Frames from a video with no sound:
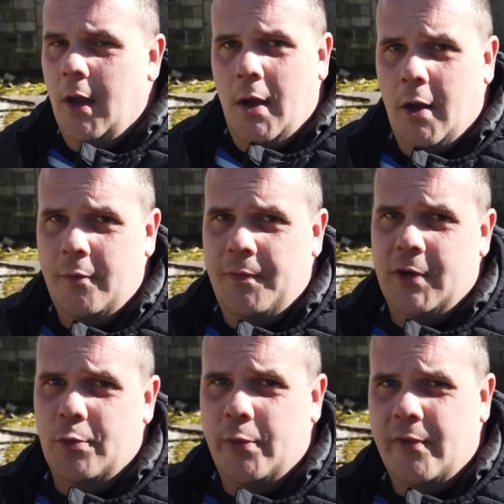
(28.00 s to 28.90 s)
Hopefully
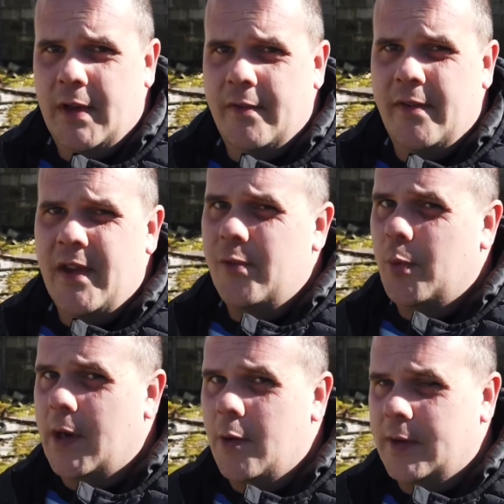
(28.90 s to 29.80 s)
you're all staying safe,
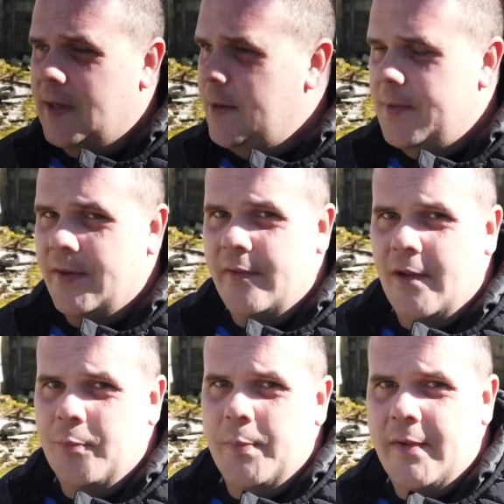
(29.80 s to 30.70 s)
well, and keeping
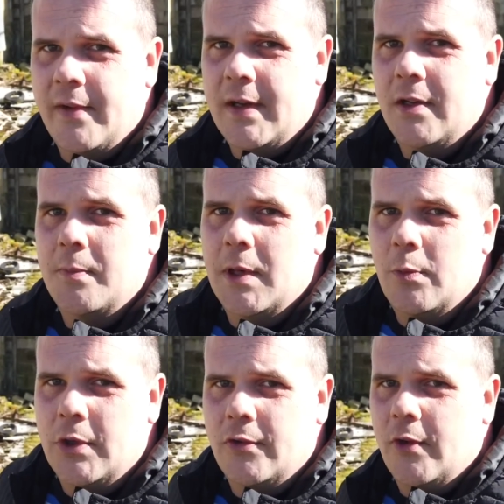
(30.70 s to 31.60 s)
yourself busy no matter
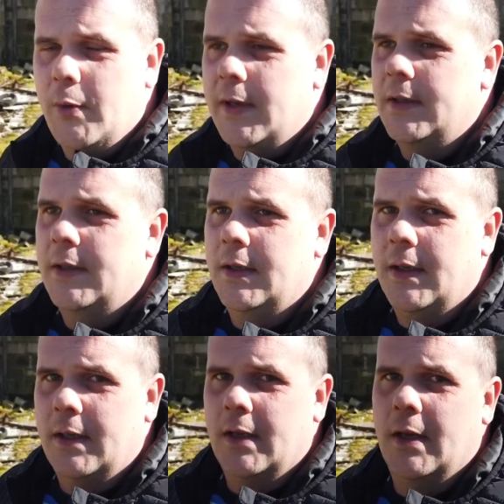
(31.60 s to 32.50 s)
what you're doing.
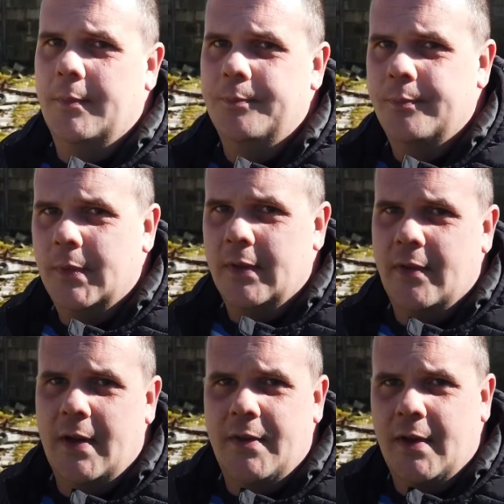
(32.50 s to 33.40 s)
And I
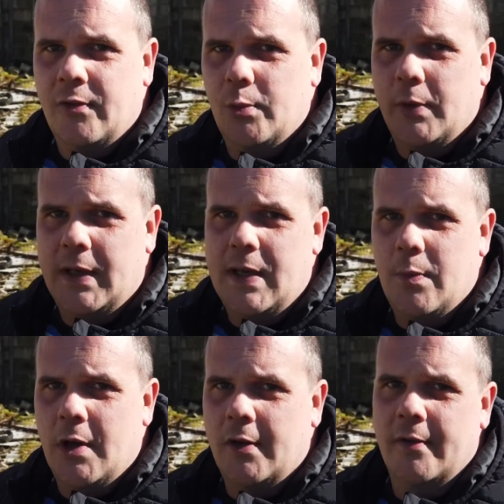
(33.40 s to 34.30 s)
say thanks to all the key
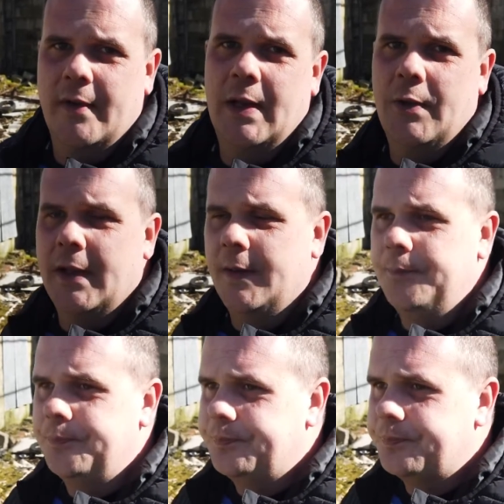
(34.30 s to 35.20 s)
workers out there
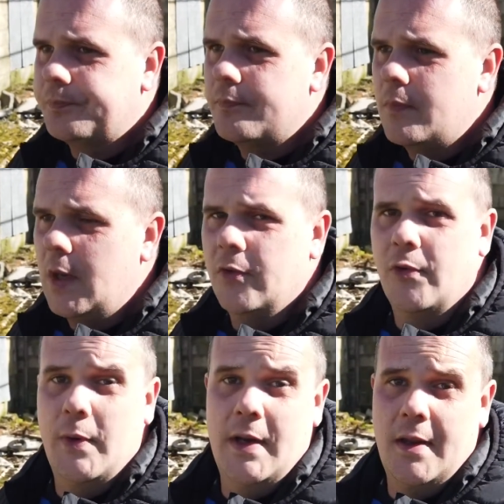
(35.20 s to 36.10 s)

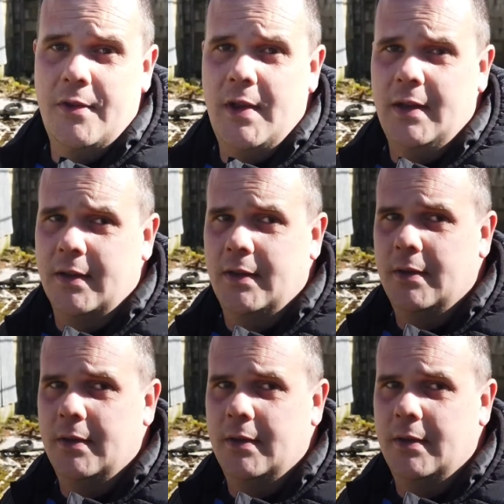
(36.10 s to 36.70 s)
doing their thing.